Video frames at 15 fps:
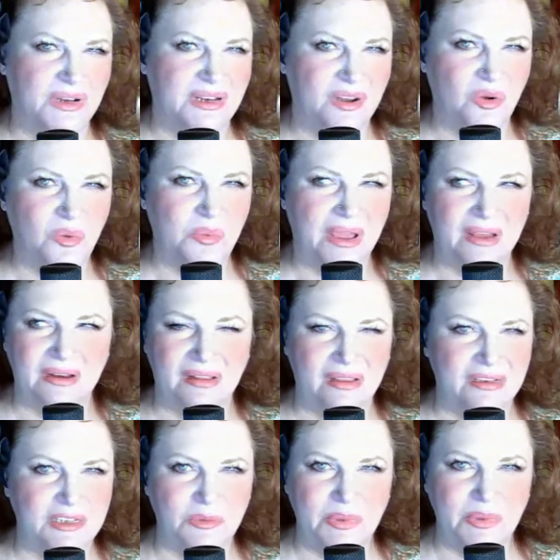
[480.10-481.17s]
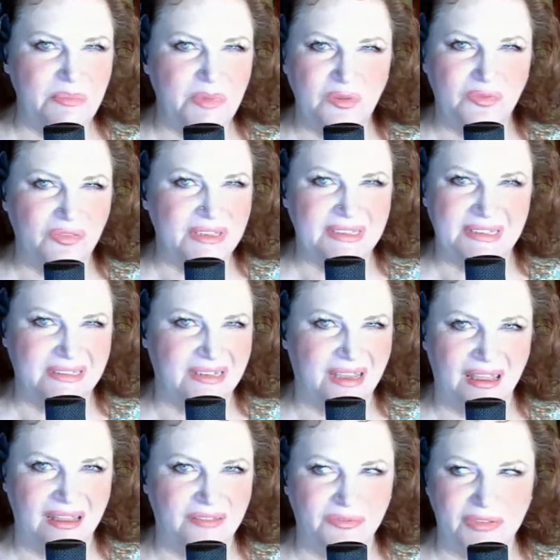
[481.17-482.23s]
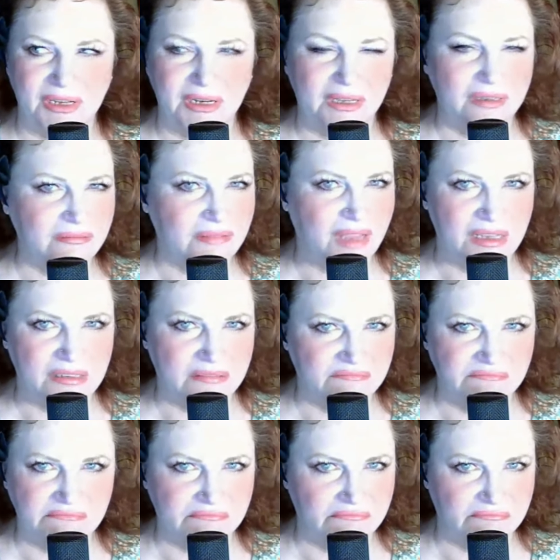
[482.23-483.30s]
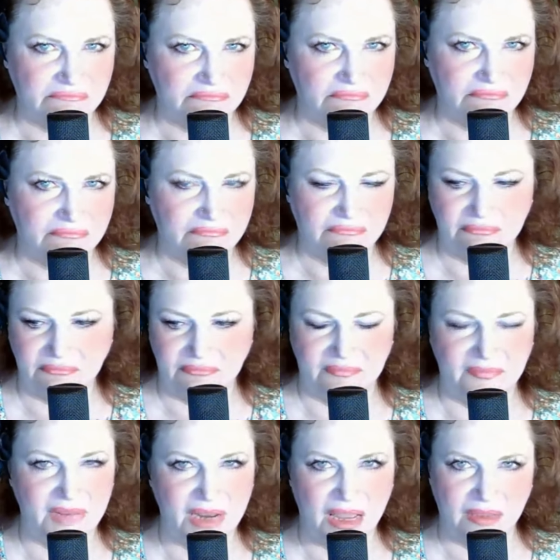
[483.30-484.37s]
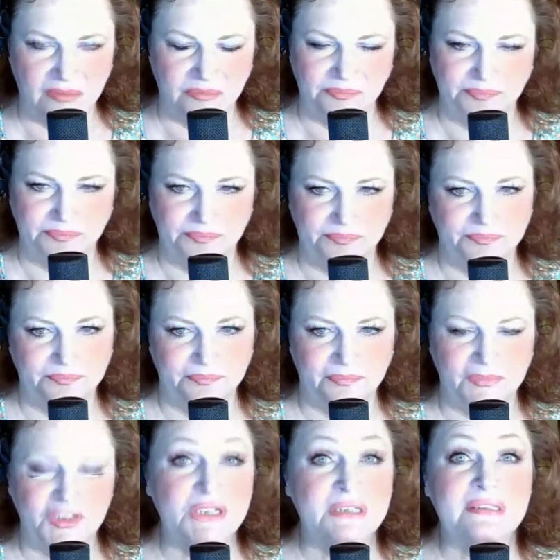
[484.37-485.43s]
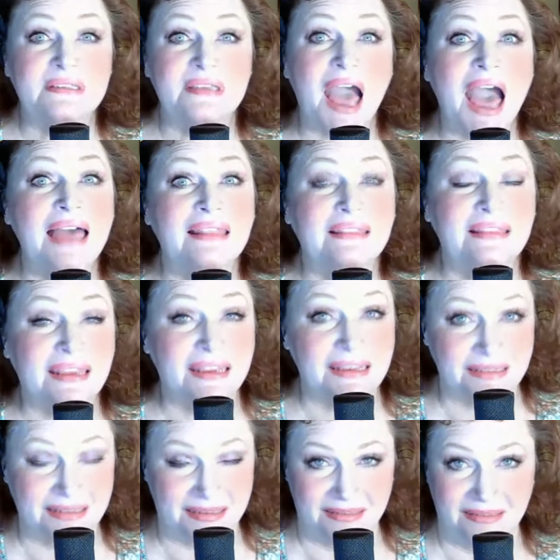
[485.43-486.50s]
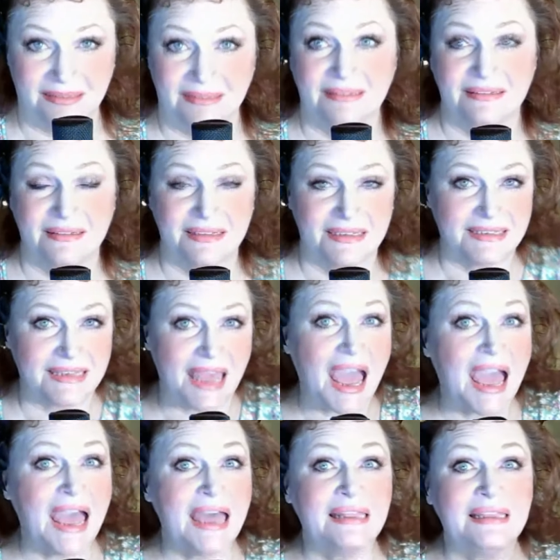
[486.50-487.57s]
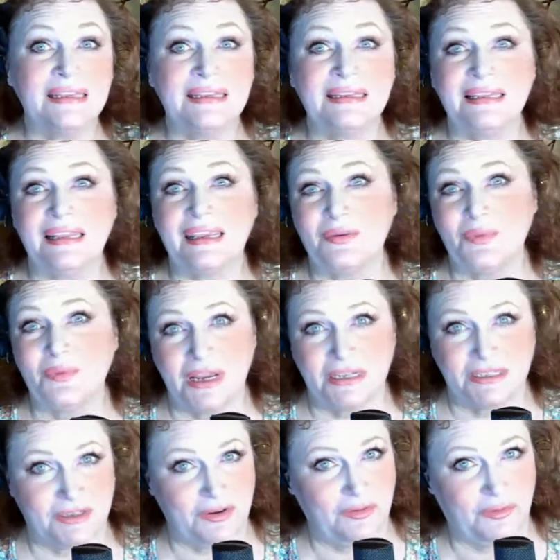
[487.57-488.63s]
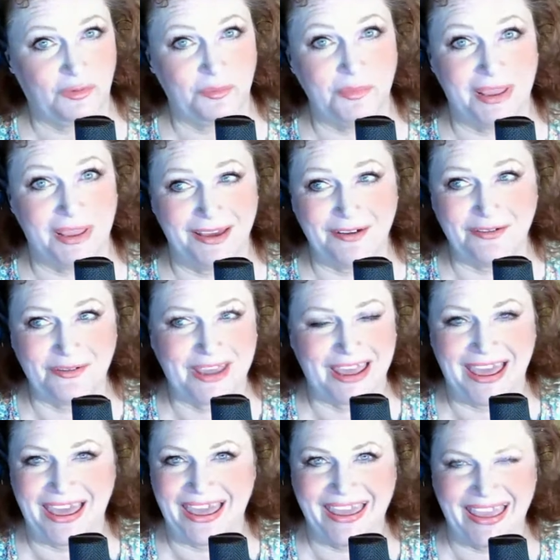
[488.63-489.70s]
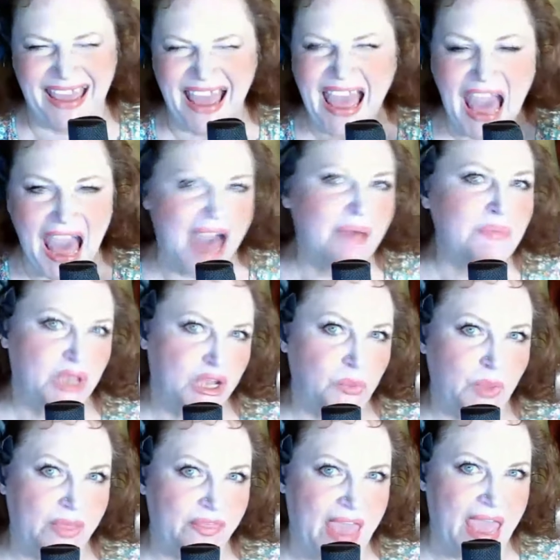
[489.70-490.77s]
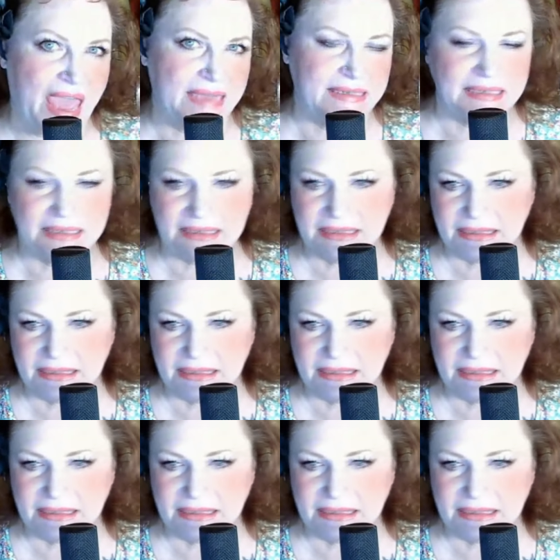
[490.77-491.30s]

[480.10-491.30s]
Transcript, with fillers: to know about it. Like, don't be moving stuff, you know? Mm-mm. No. Just silent. Silently watch over me, okay? I'm good with that.